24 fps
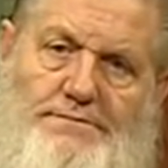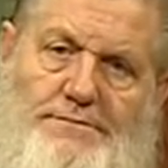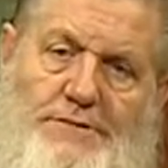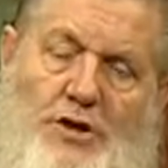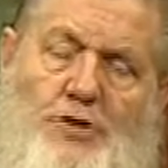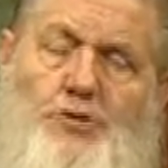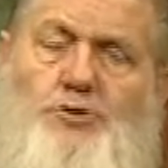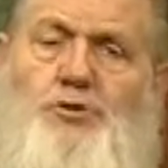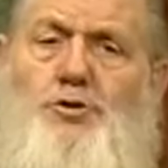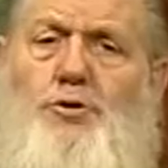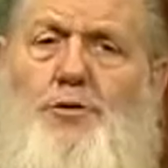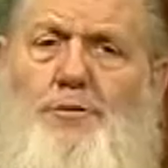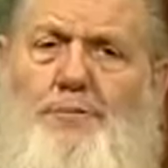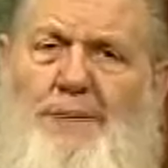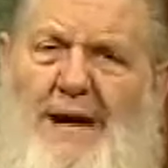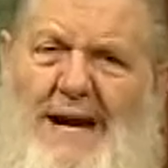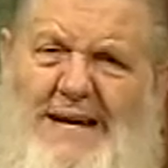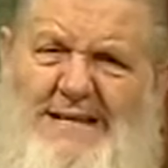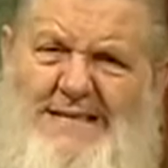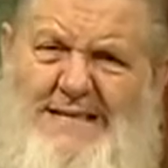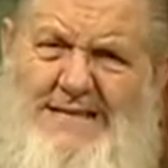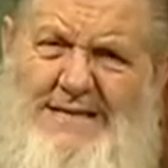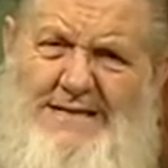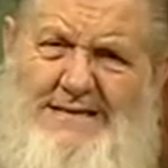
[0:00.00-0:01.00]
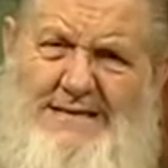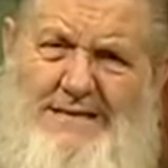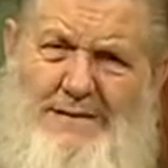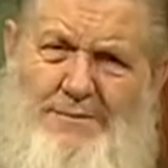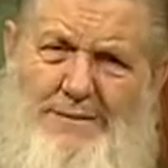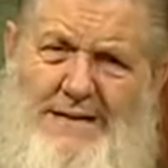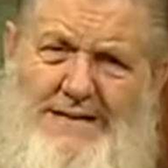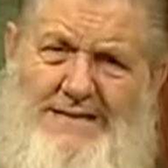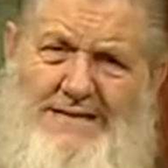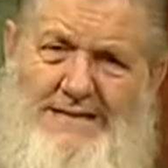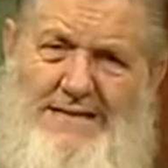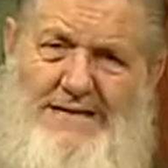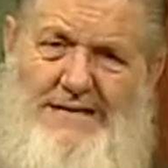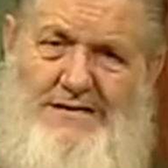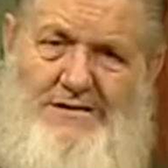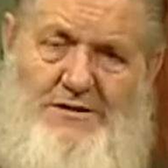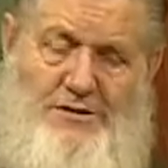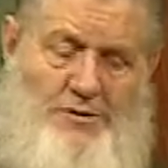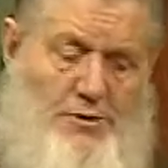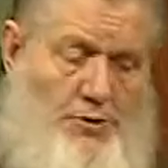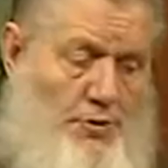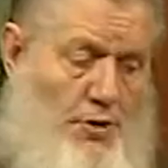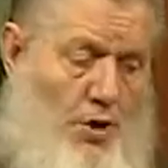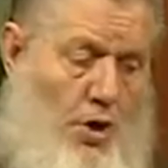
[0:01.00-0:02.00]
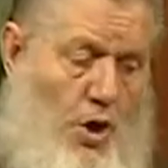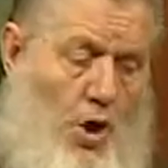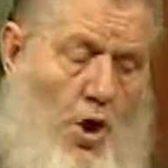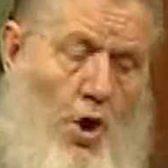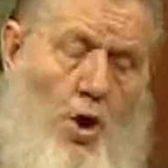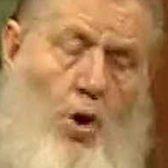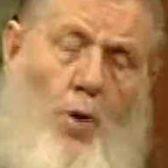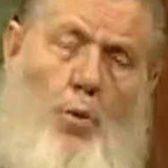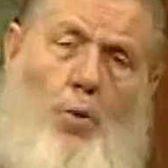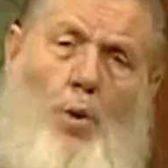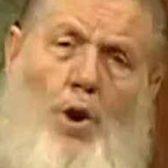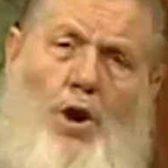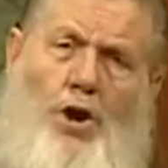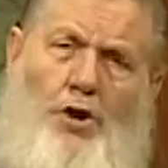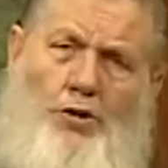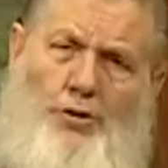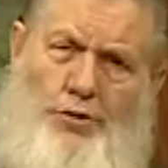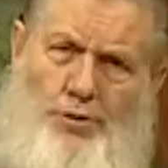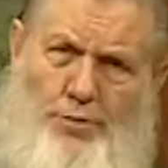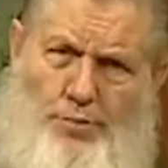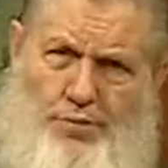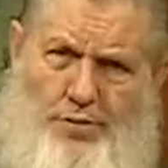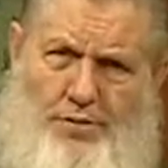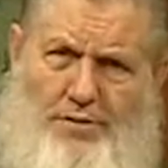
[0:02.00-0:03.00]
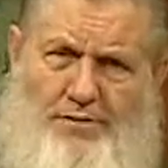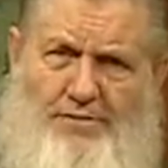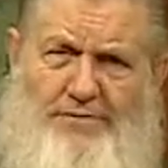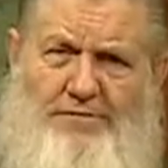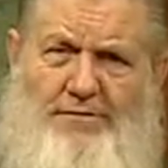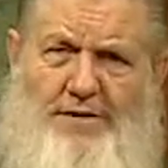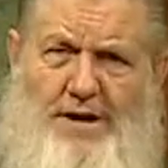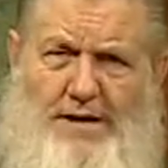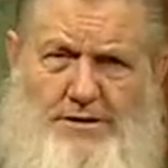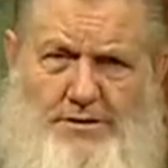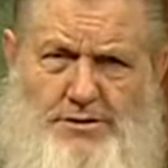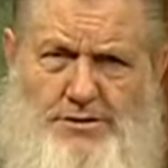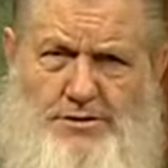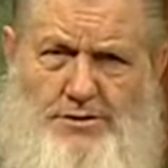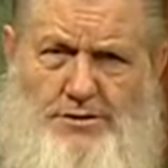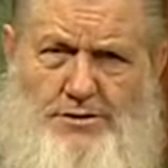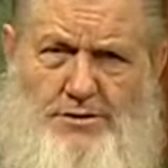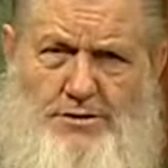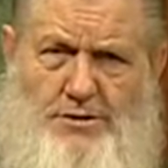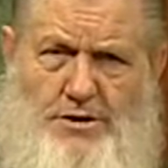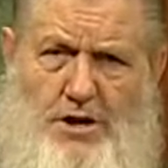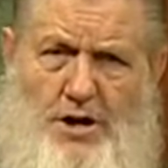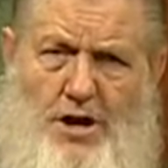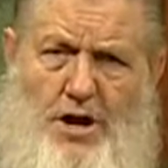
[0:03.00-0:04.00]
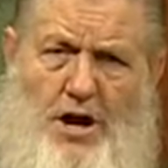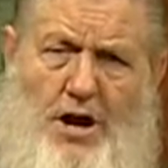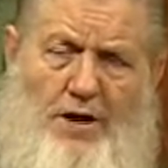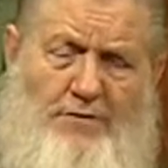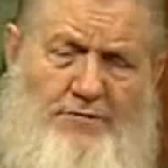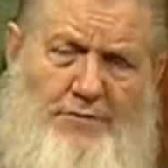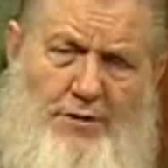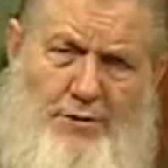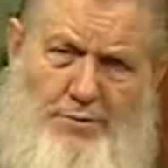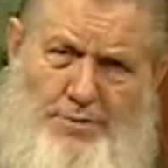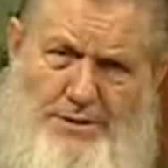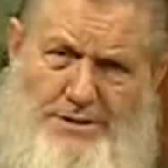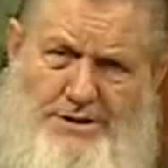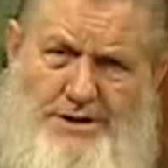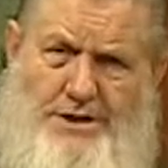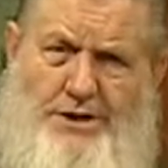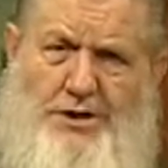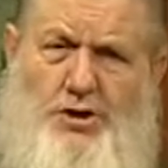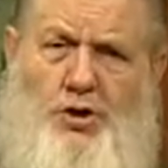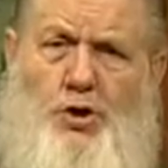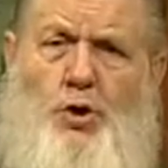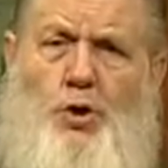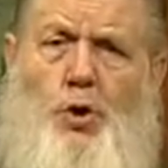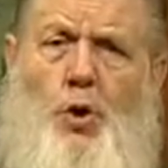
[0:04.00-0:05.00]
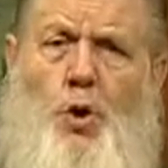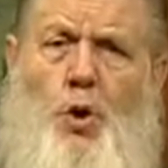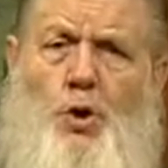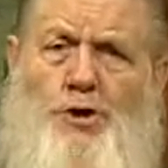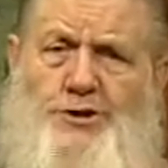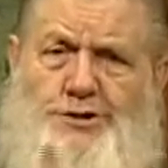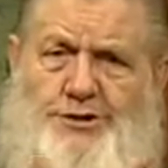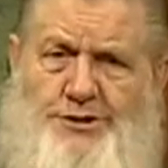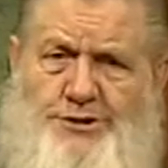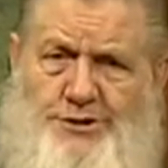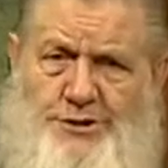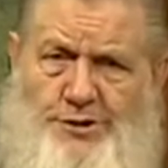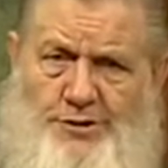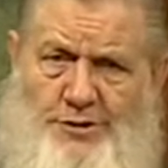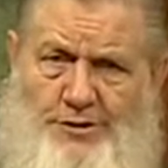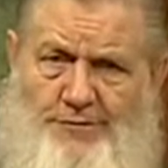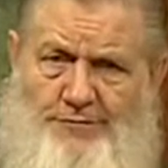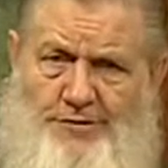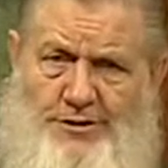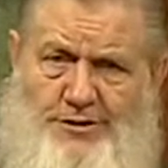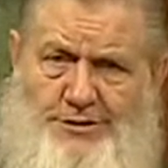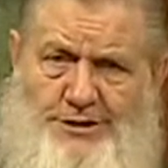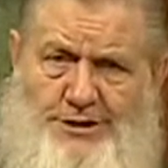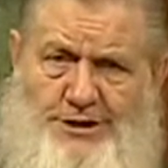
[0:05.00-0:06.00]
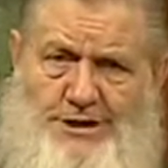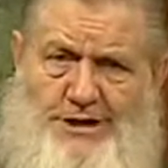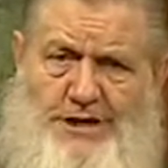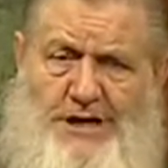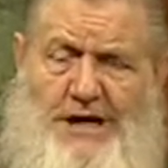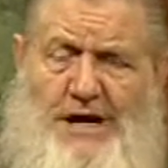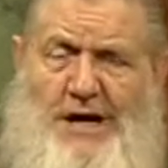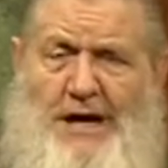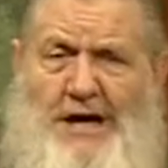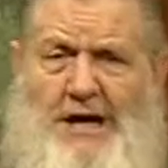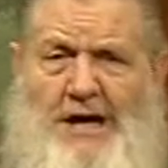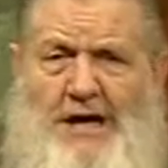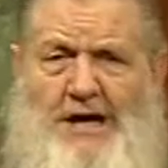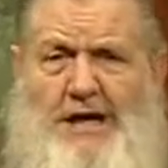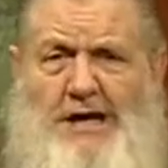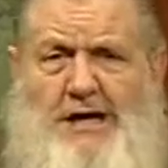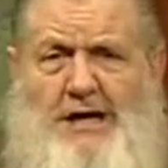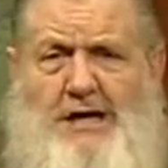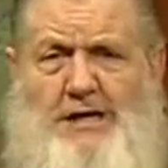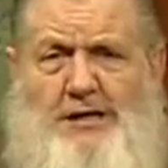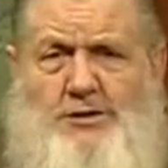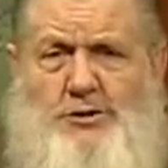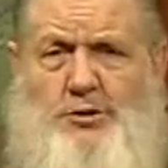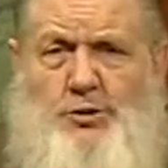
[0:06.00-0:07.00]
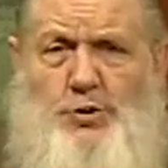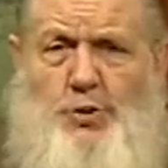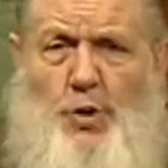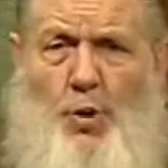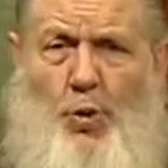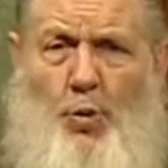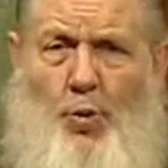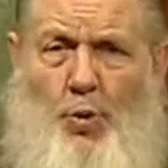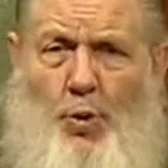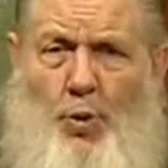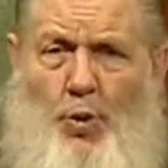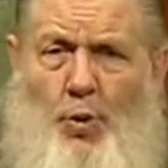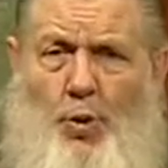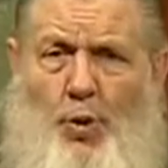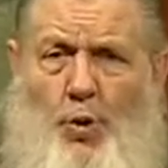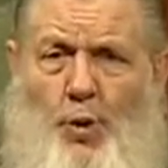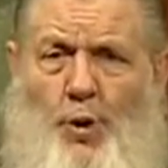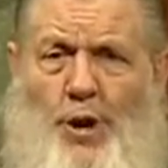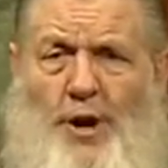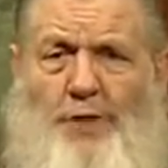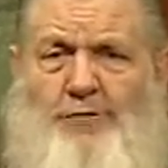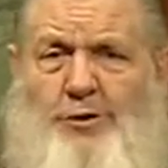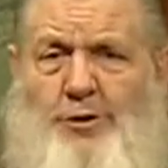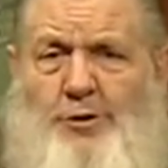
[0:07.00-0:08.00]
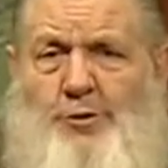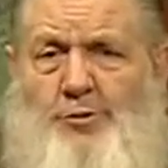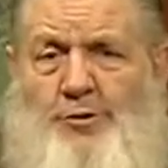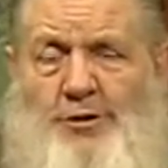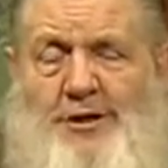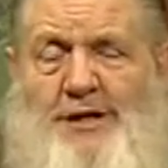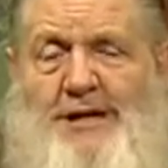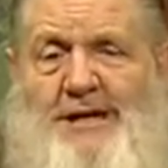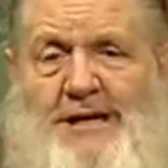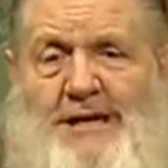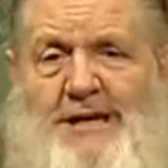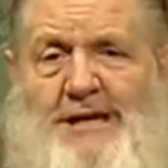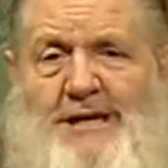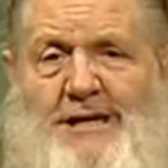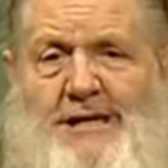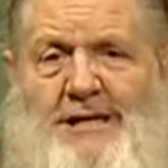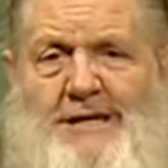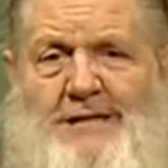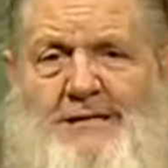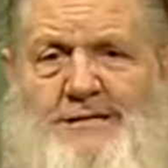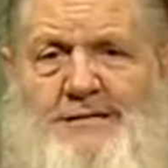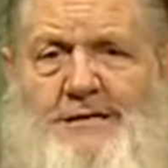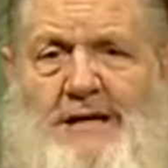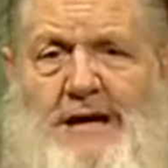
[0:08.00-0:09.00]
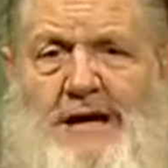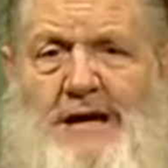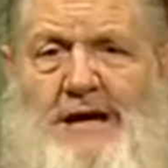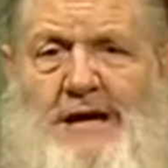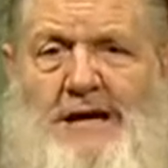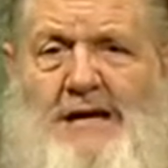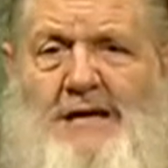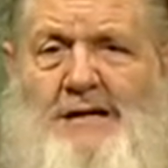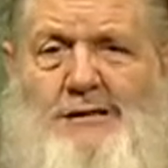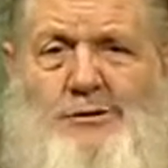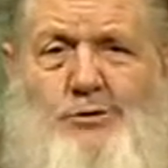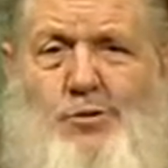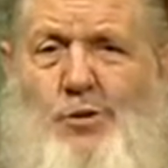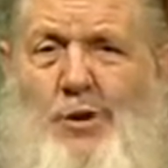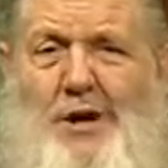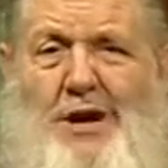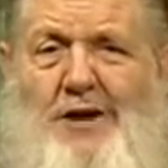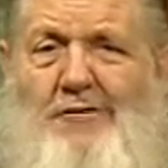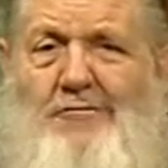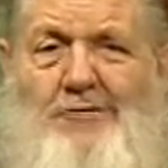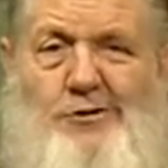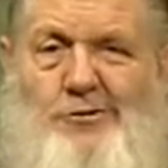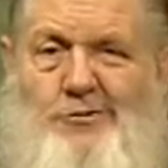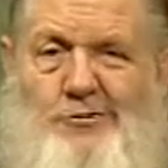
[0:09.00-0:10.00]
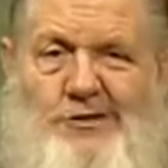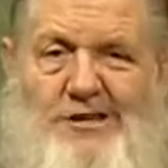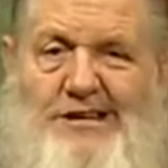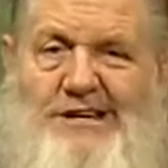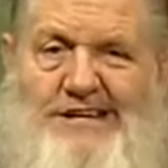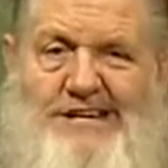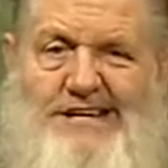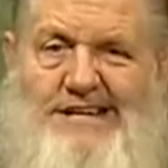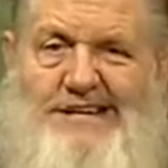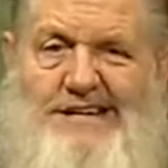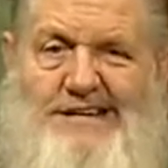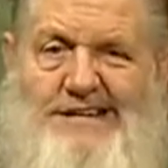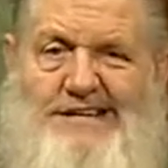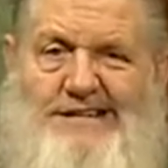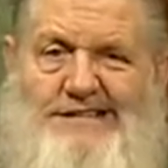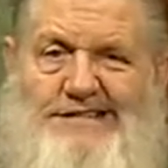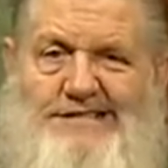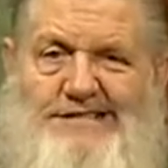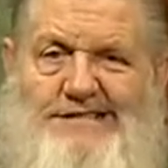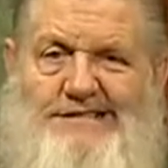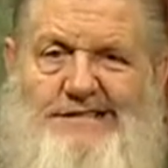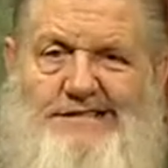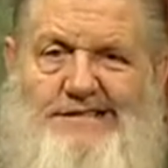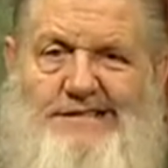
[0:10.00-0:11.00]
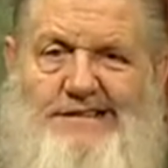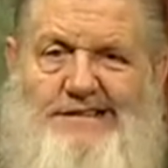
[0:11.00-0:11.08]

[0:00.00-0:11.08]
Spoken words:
Could you imagine that somebody say to you, well, your professor of your particular course in the university, he is whoever you think he is. He's whatever you think he is.